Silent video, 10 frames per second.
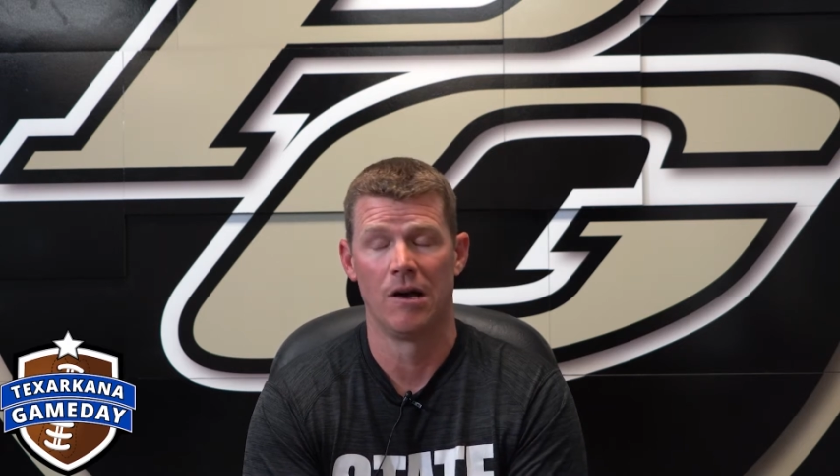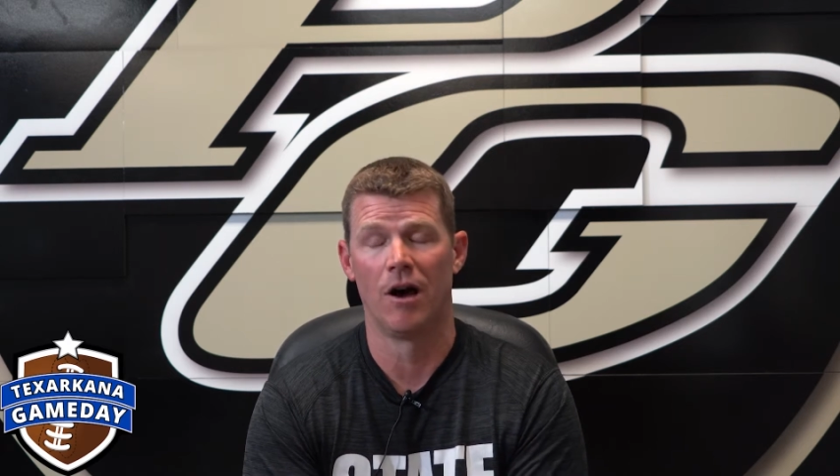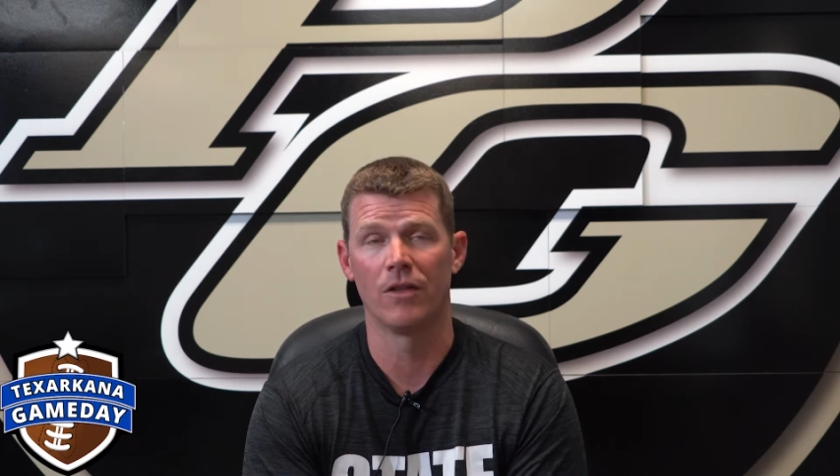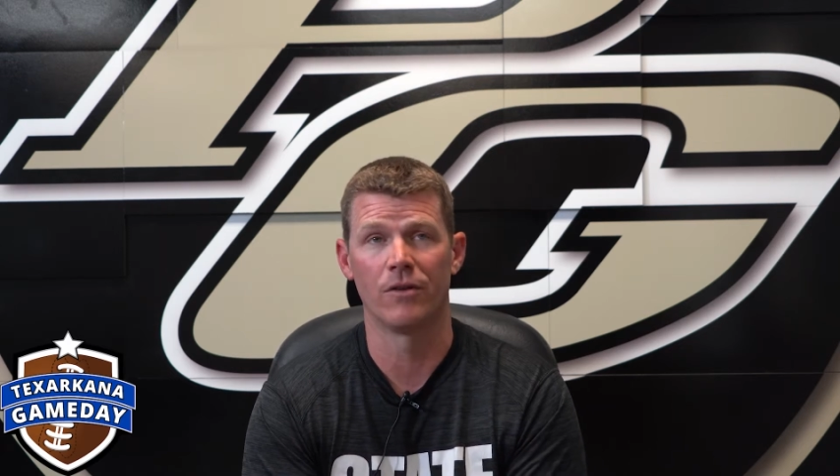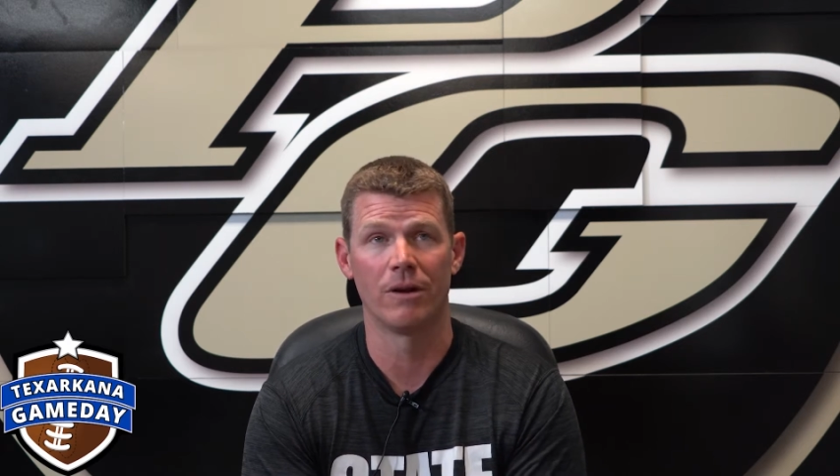
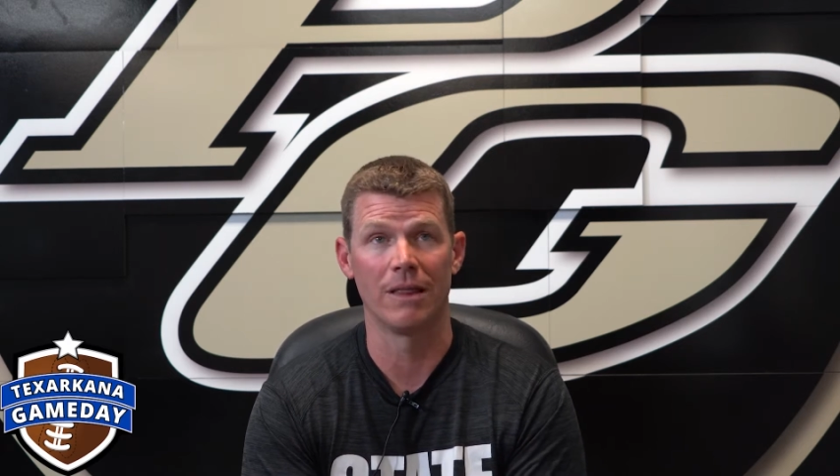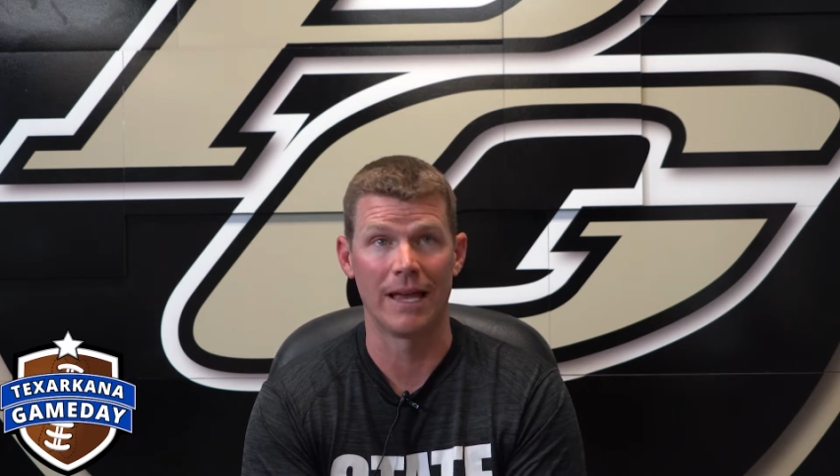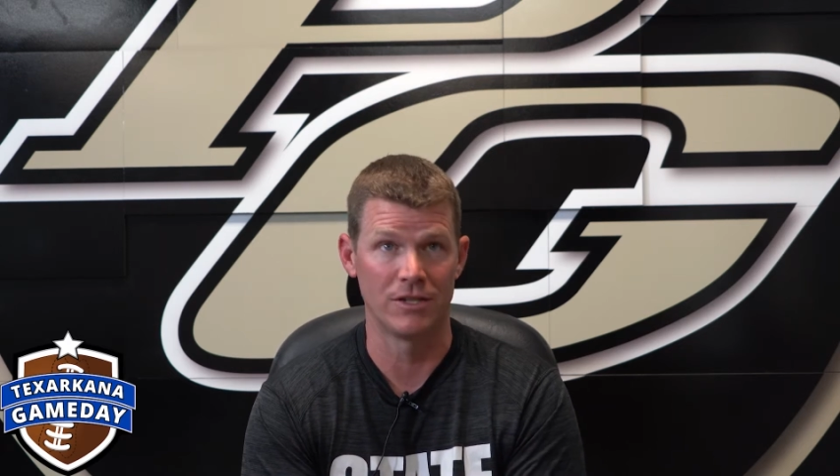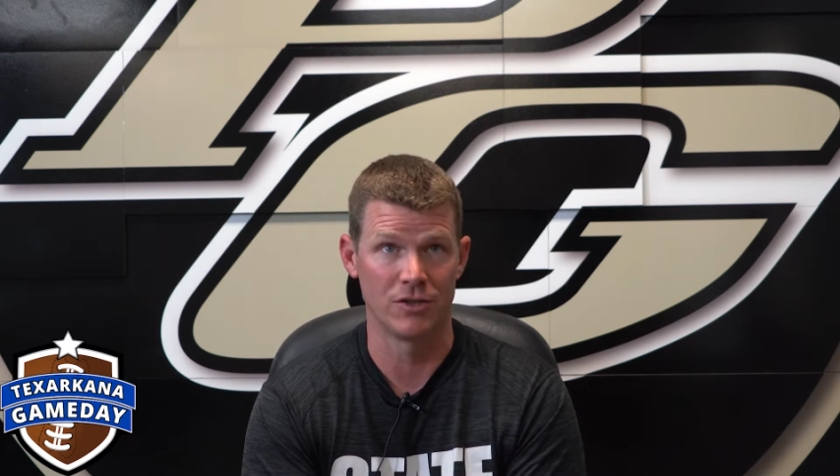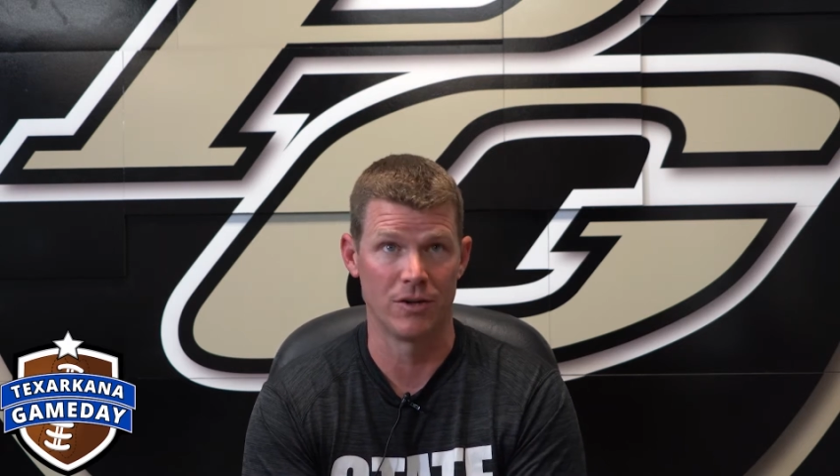all the
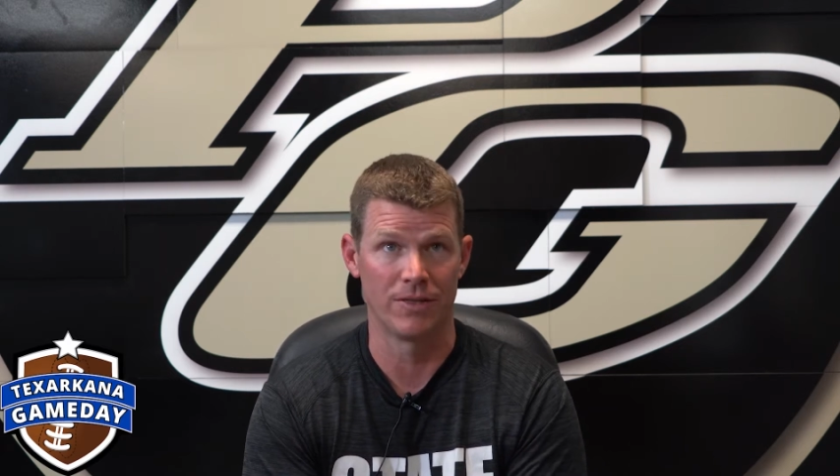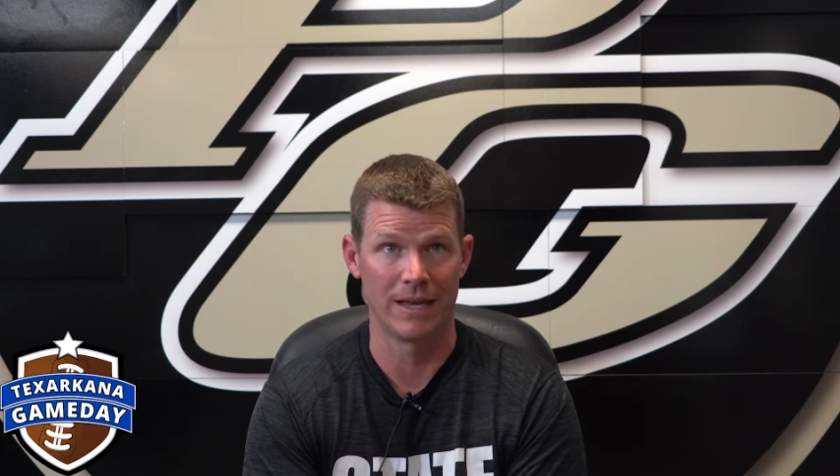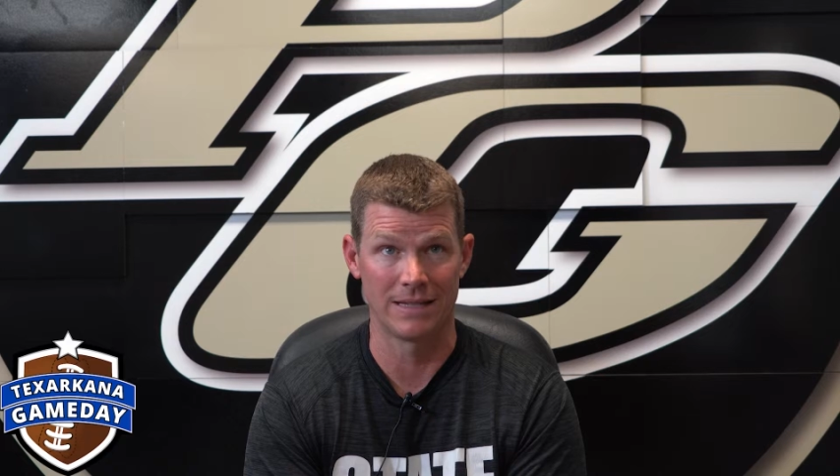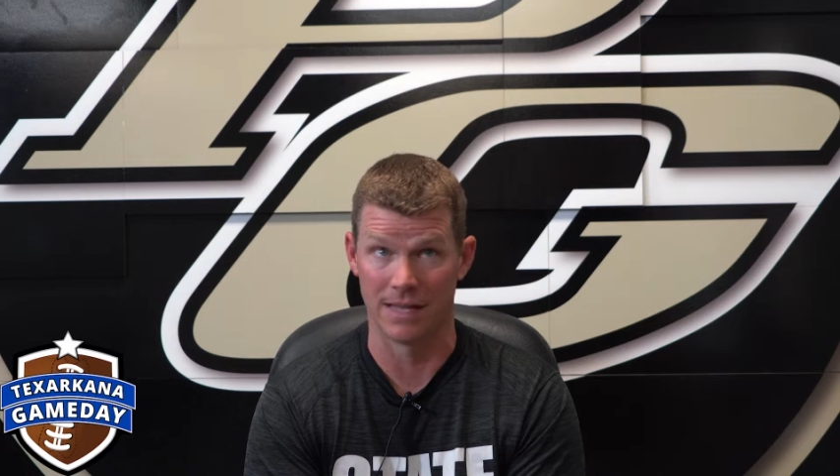relational things,